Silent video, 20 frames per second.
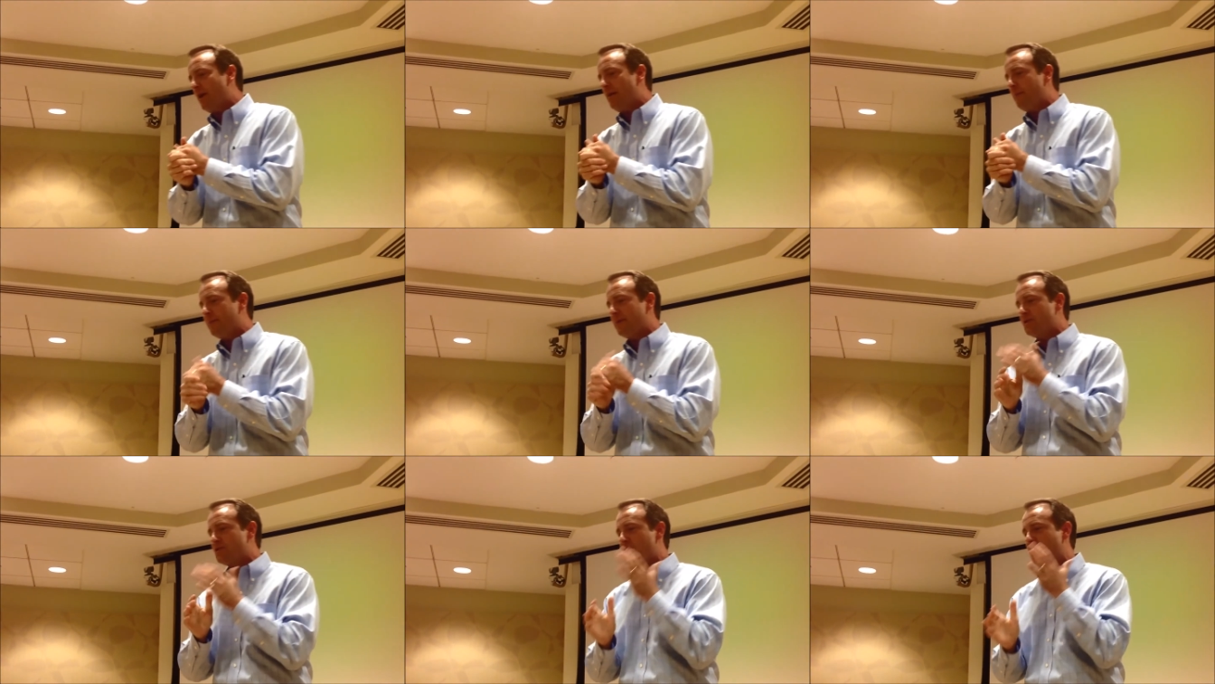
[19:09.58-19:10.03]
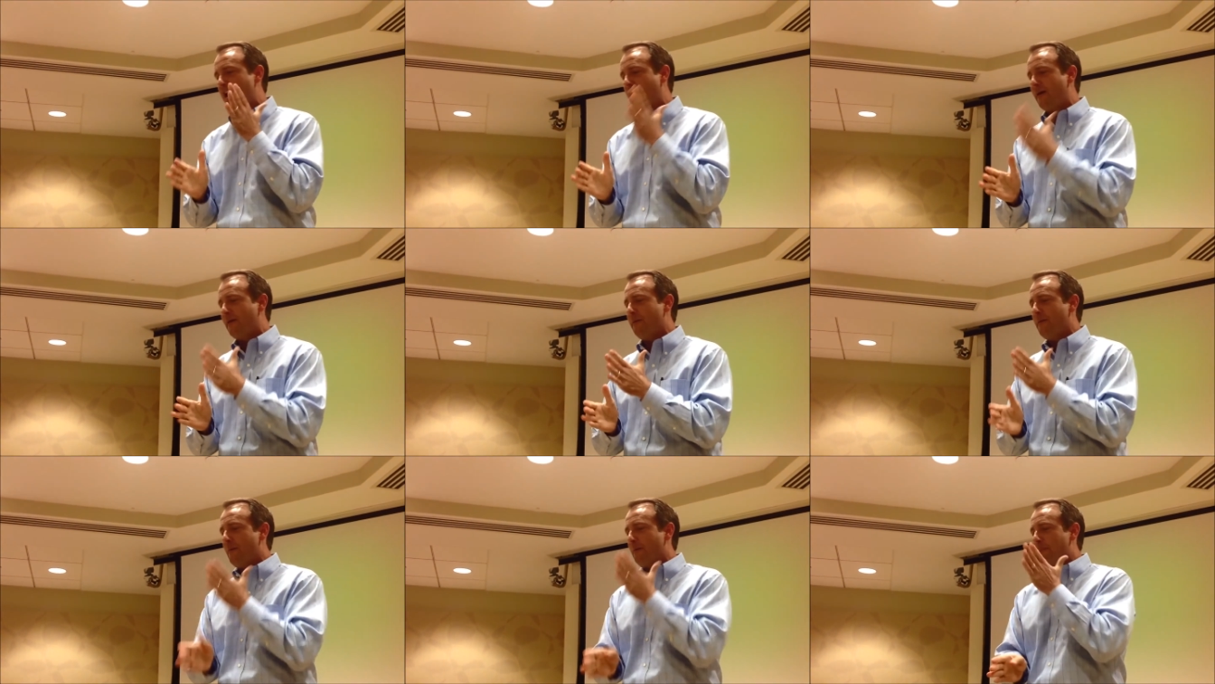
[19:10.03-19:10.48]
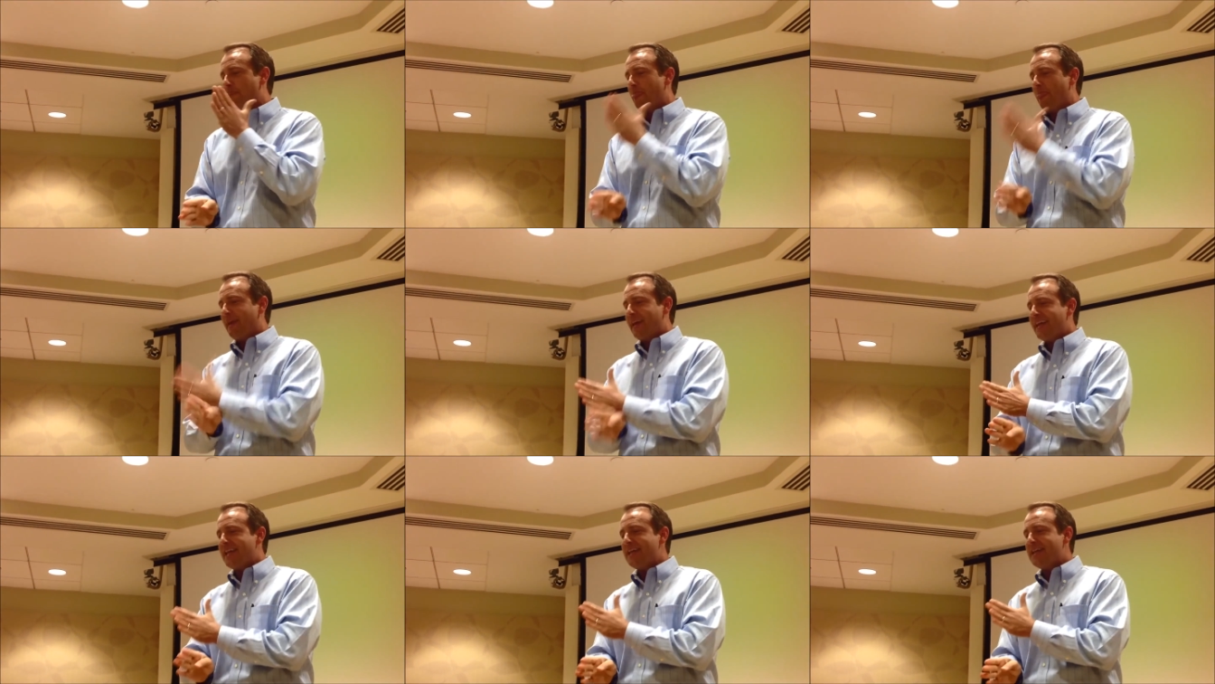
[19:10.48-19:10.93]
I'm going to share
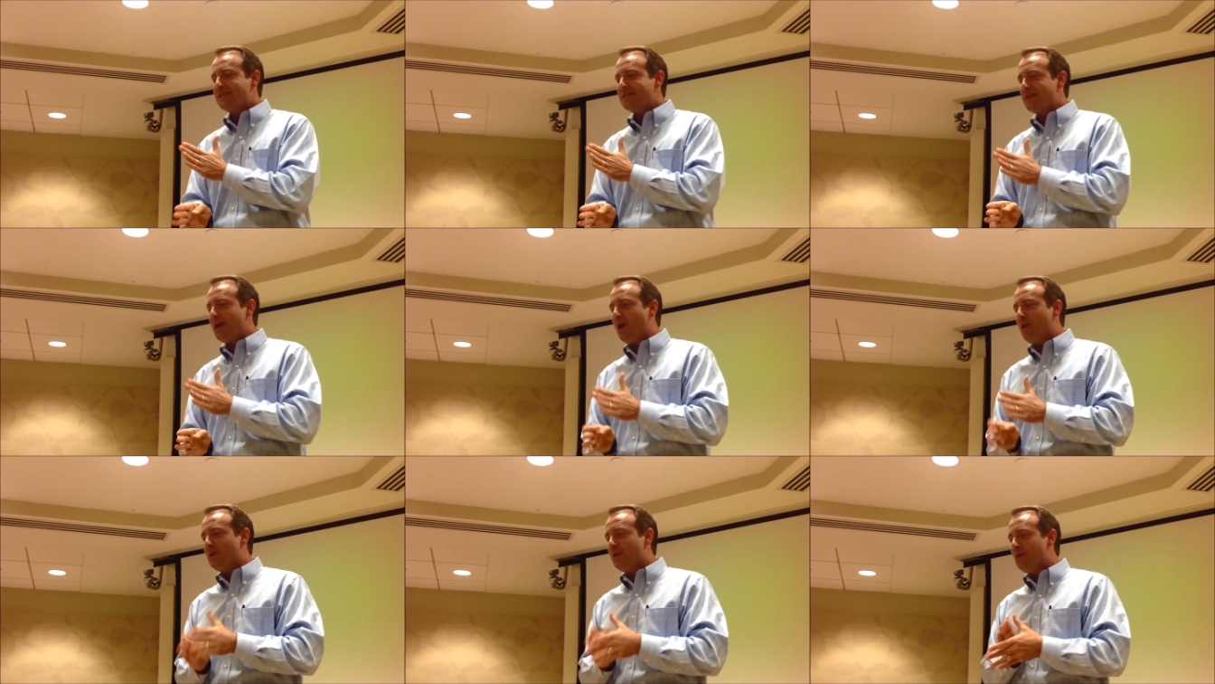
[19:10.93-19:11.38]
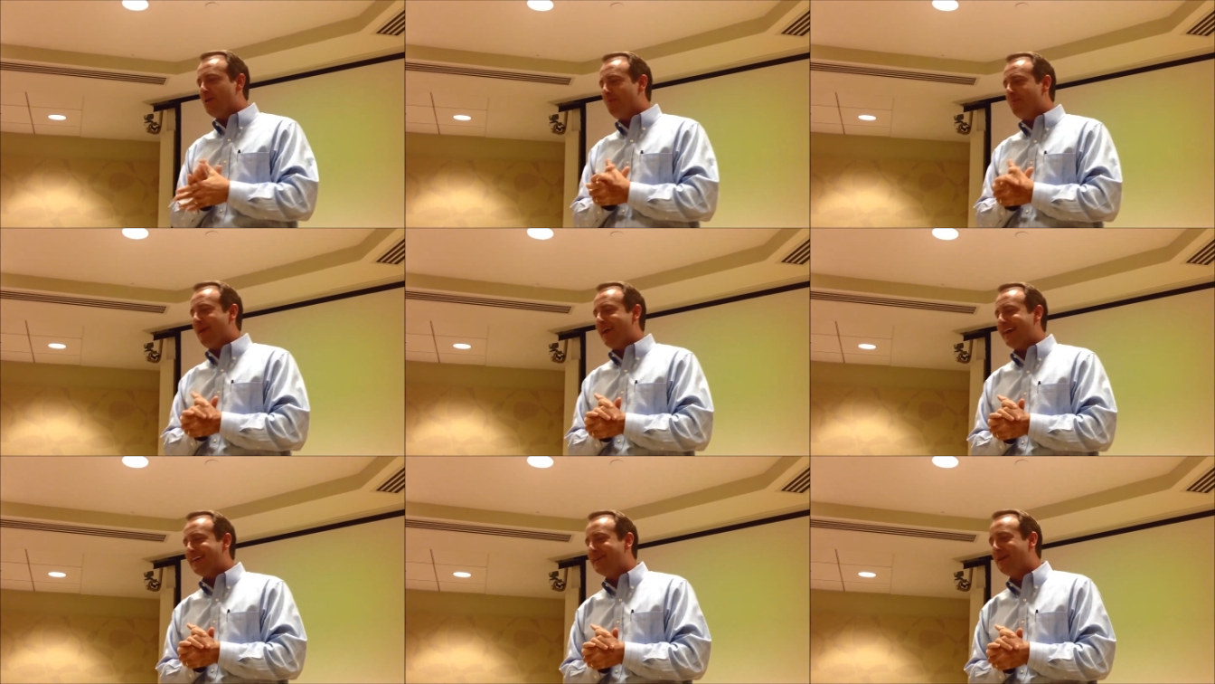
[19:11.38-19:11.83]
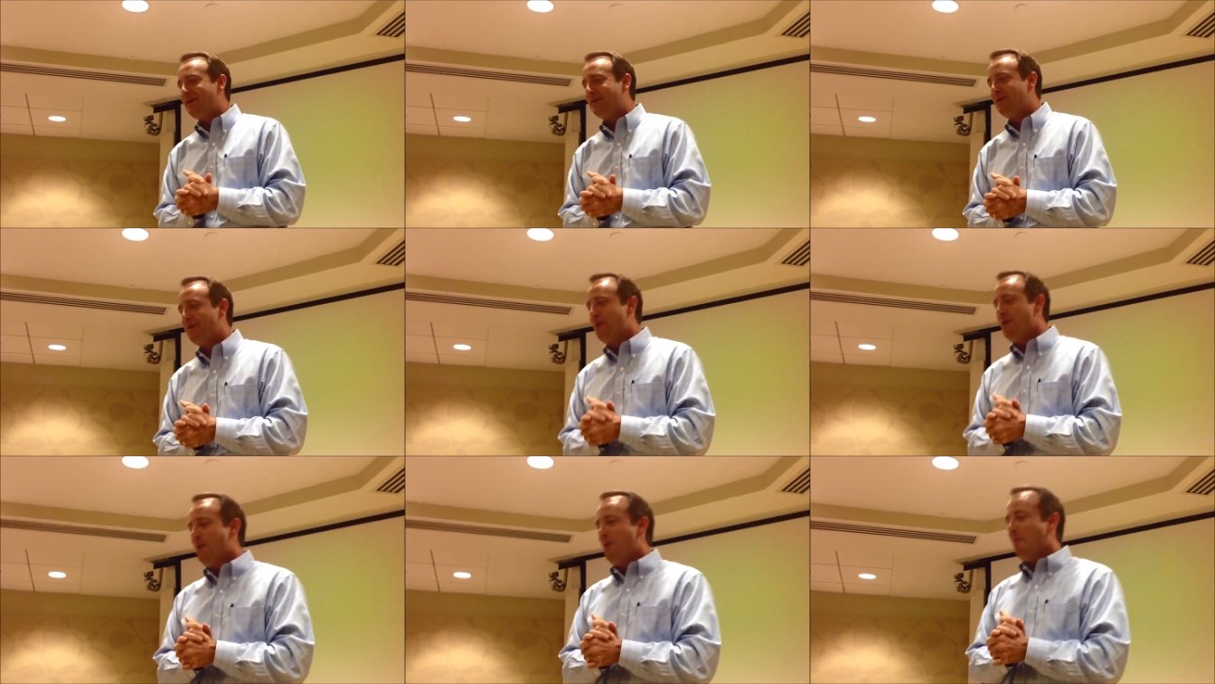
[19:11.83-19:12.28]
is a little bit
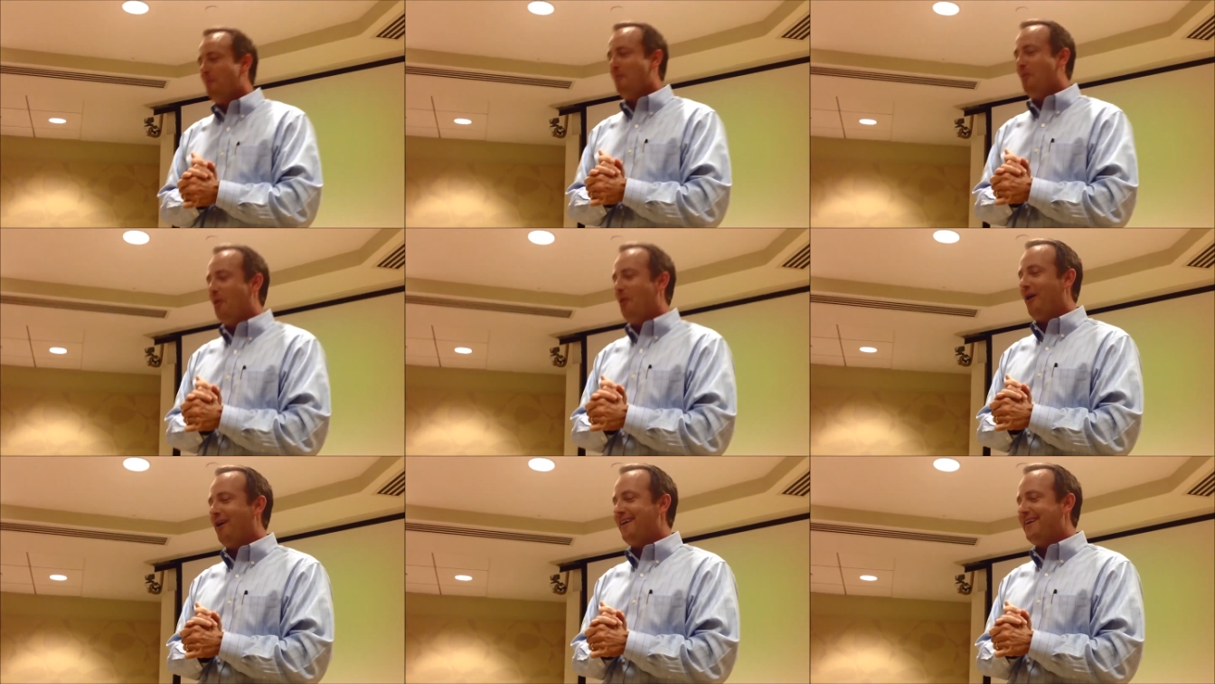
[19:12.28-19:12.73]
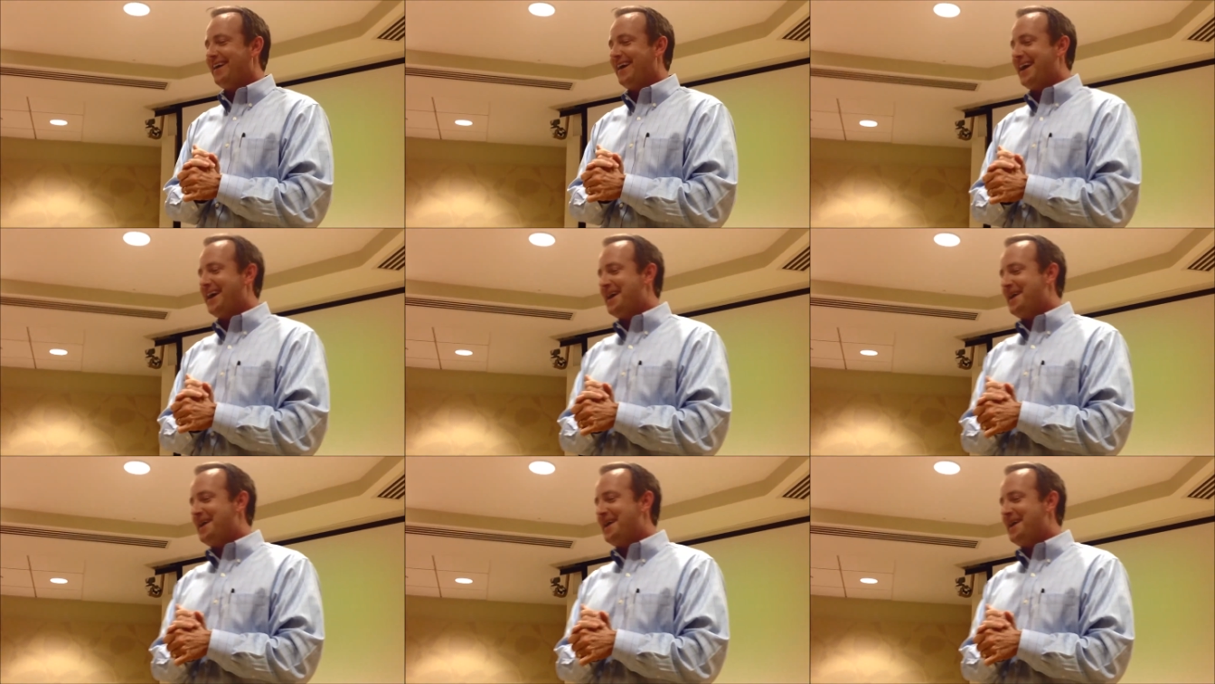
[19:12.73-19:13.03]
more